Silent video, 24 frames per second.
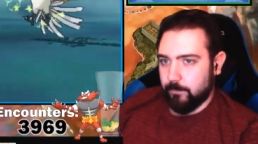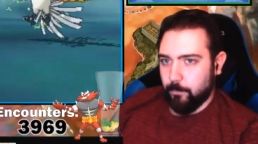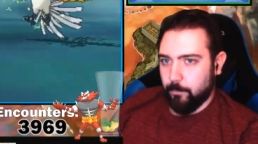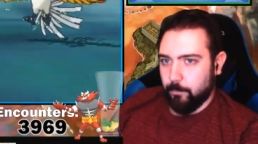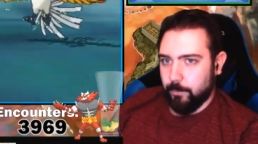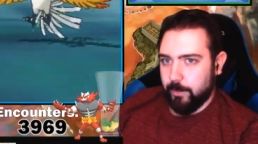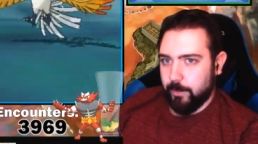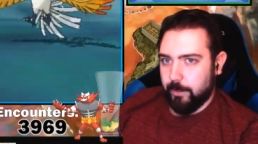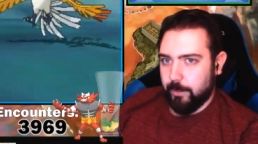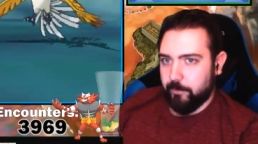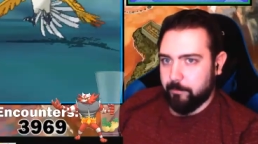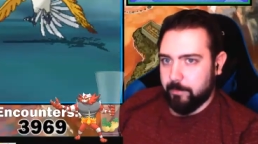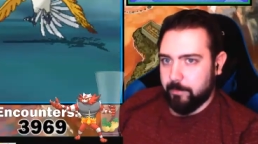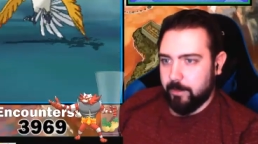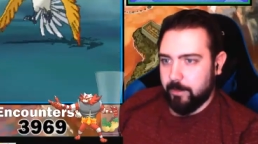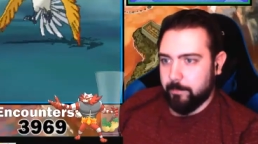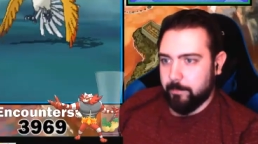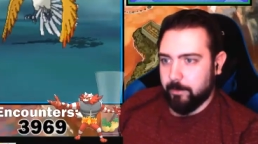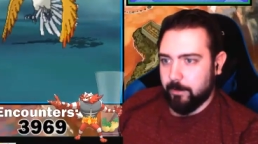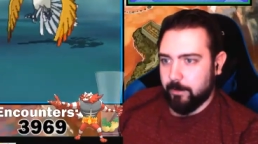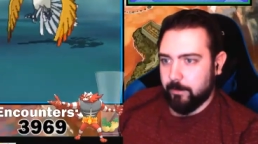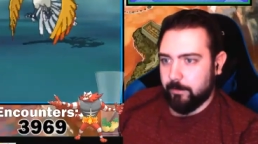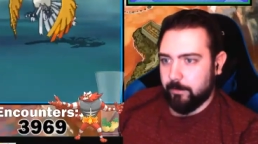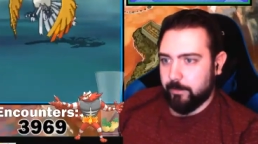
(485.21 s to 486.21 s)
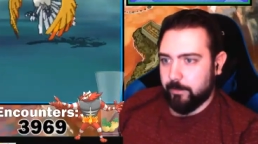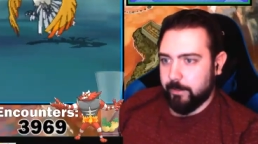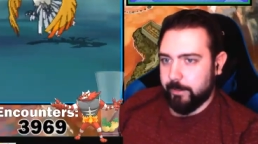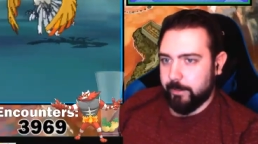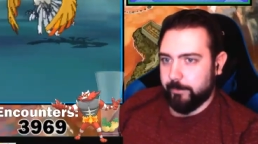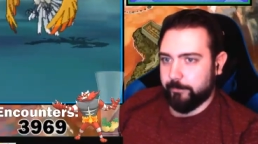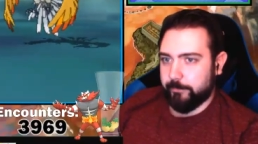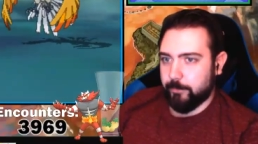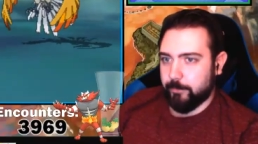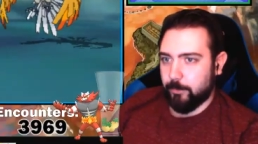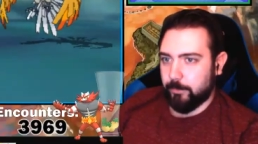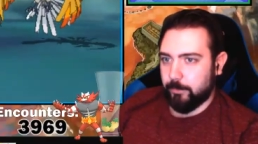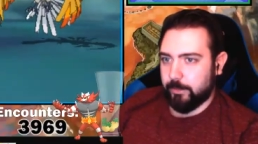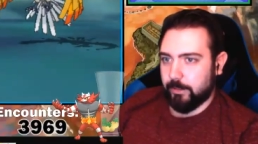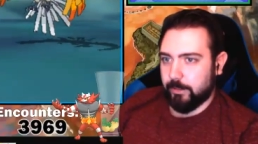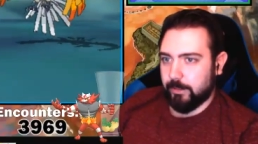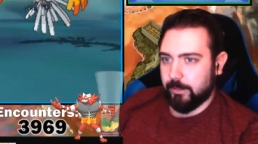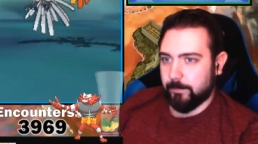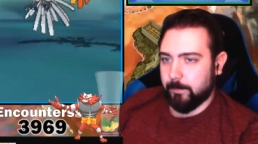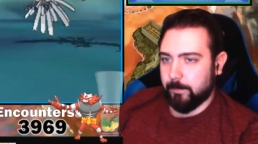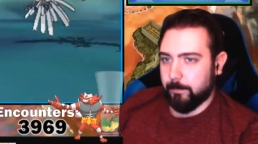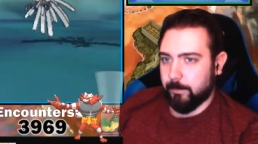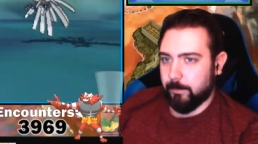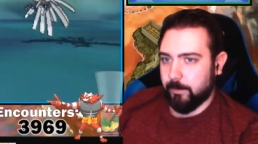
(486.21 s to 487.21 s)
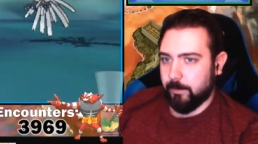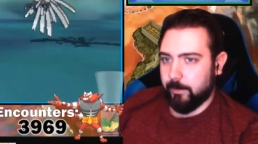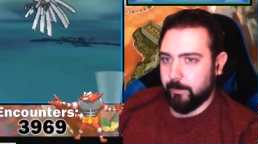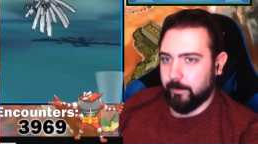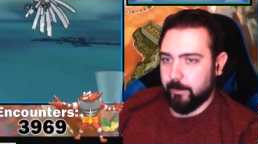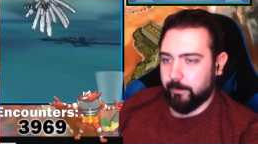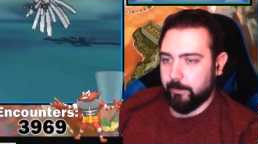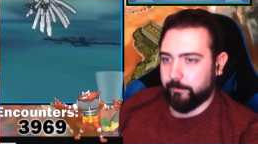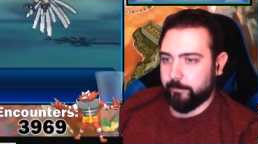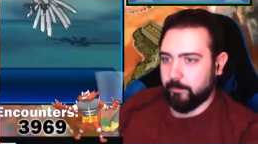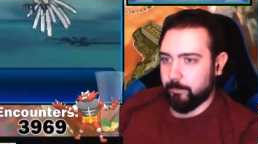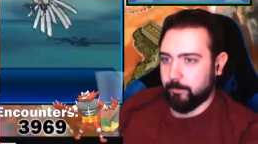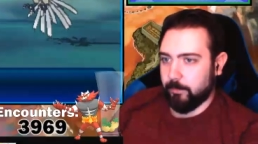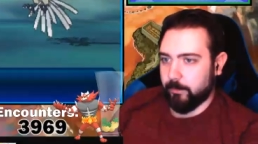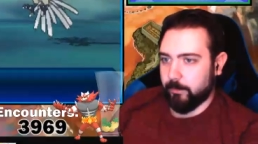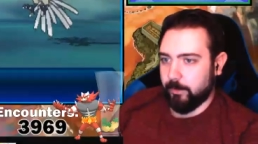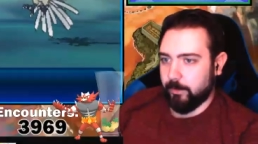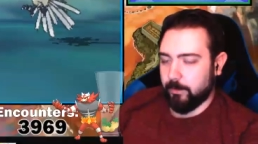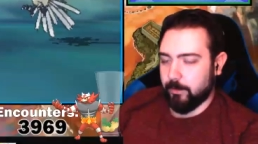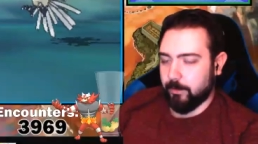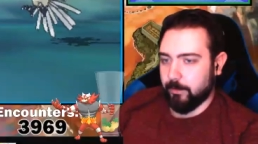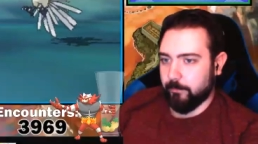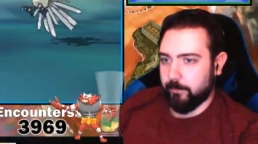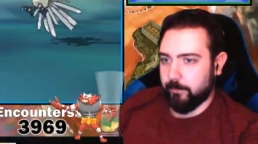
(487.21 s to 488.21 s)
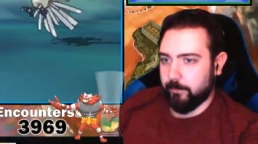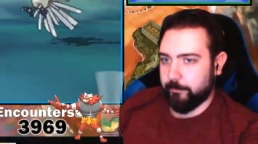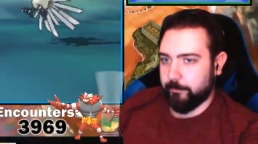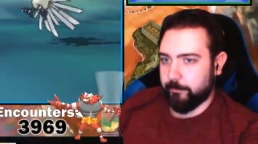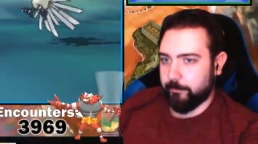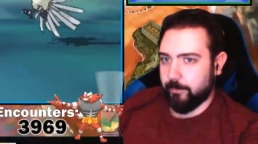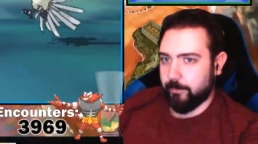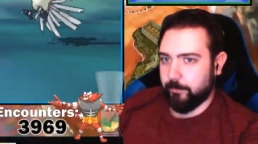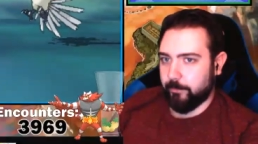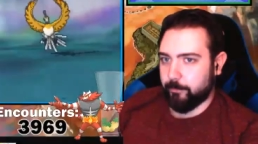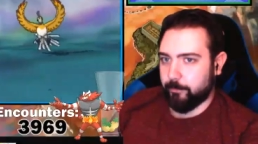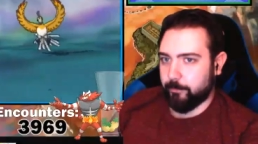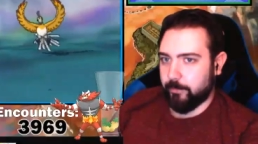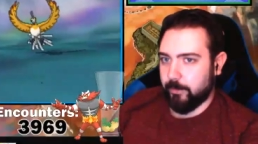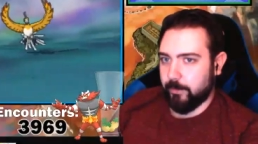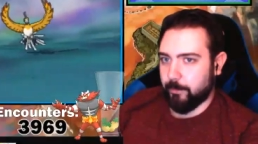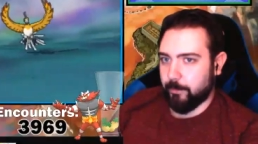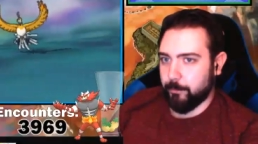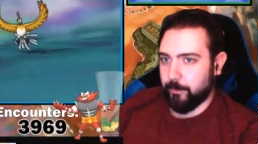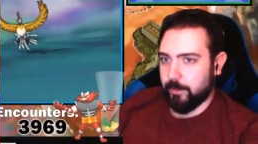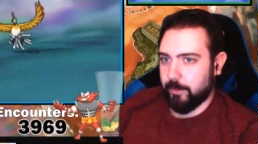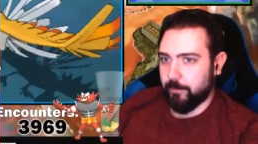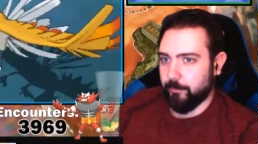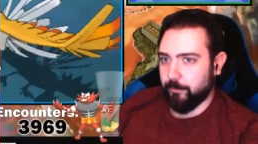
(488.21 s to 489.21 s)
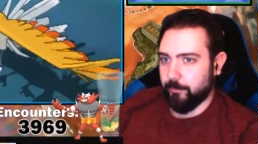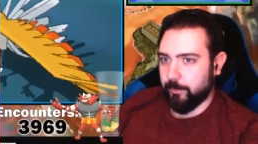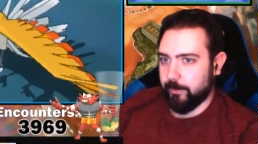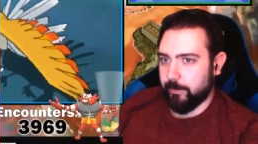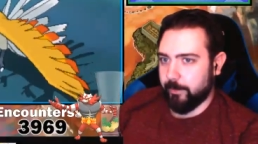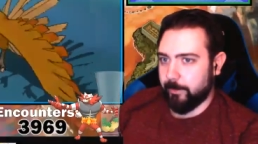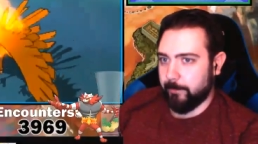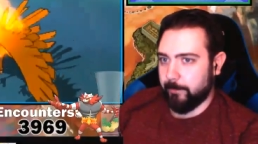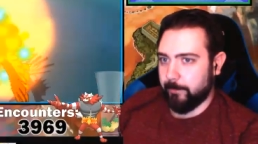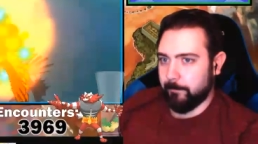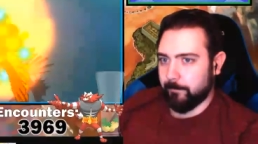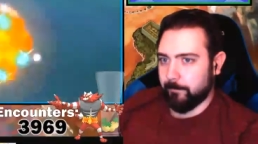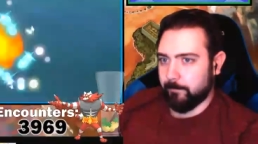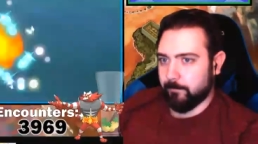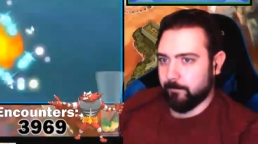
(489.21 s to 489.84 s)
1 HP paralyzed, holding Leppa Berry, has the ability to harvest. This thing will never die.